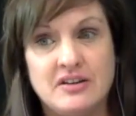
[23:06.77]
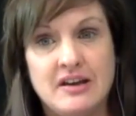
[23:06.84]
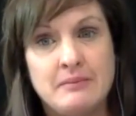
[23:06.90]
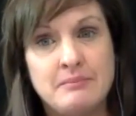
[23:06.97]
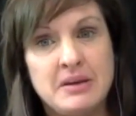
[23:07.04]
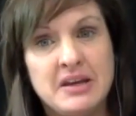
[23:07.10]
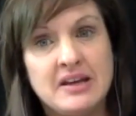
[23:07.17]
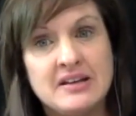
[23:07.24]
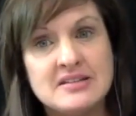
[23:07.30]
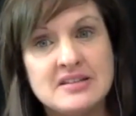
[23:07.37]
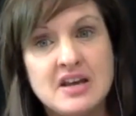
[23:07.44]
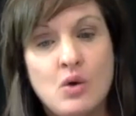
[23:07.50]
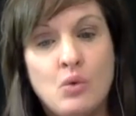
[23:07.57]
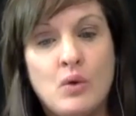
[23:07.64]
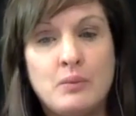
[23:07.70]
Because
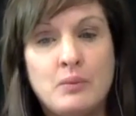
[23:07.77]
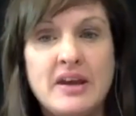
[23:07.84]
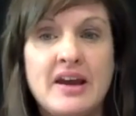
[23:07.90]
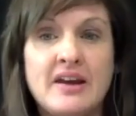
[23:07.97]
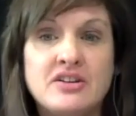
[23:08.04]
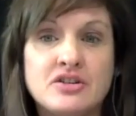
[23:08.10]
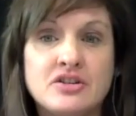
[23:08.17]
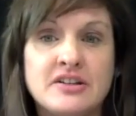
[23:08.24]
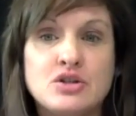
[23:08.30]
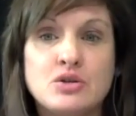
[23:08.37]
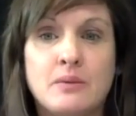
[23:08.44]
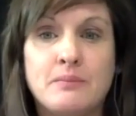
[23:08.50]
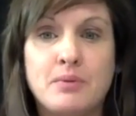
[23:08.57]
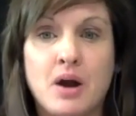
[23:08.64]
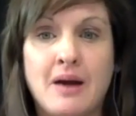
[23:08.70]
when we enter into a
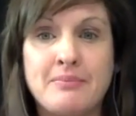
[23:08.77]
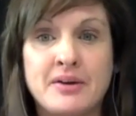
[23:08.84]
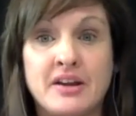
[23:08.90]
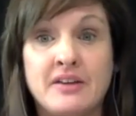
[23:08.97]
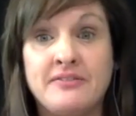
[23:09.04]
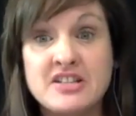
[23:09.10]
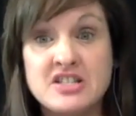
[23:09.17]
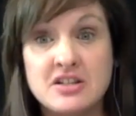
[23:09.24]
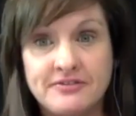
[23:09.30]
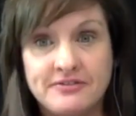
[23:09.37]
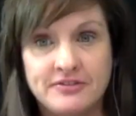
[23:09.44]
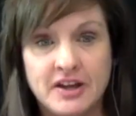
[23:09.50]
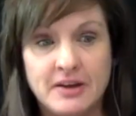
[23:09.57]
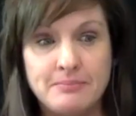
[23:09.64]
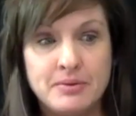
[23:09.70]
property, if it's a
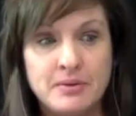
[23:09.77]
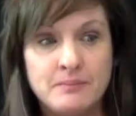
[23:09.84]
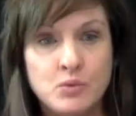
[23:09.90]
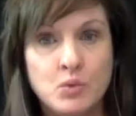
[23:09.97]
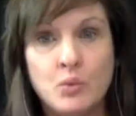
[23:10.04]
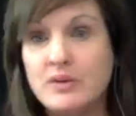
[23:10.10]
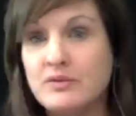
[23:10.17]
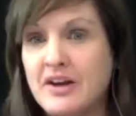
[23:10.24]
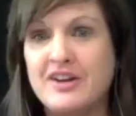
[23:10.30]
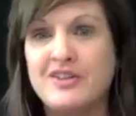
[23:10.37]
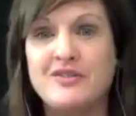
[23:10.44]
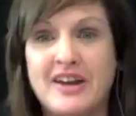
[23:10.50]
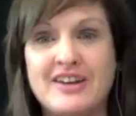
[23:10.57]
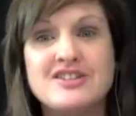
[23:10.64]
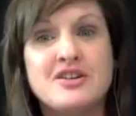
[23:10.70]
flip, we
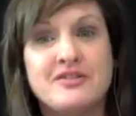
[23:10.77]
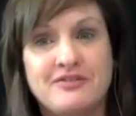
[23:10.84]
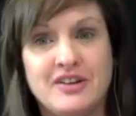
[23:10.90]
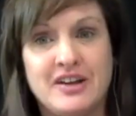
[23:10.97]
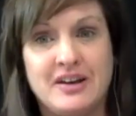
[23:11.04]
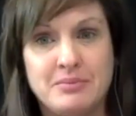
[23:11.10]
renovate to flip.